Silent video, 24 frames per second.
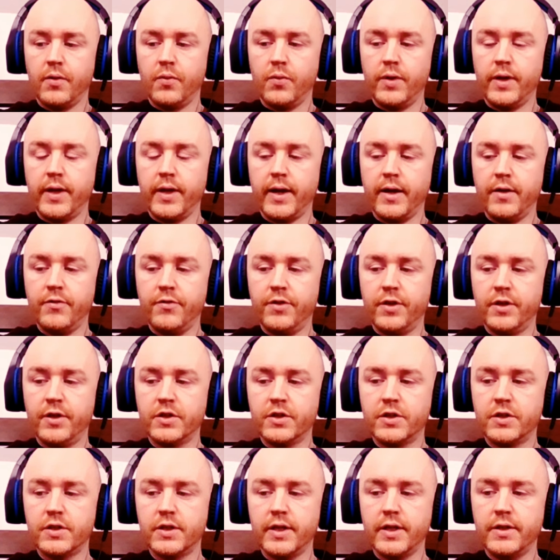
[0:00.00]
we have
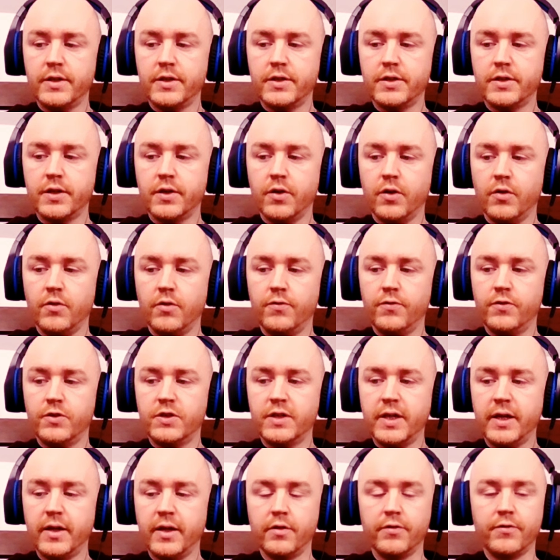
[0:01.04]
this sense of
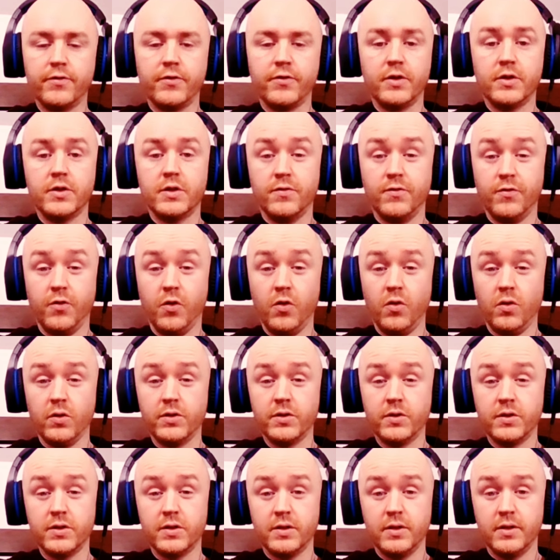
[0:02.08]
self, this
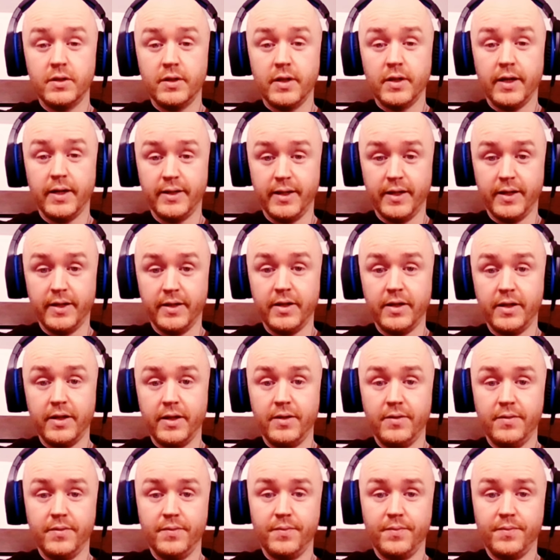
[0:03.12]
false
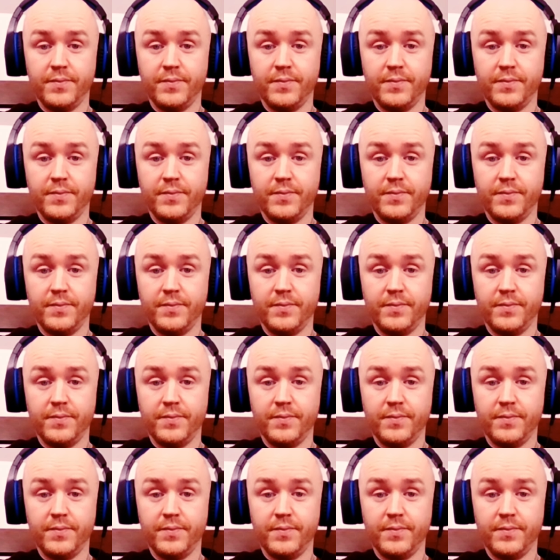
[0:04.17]
identity,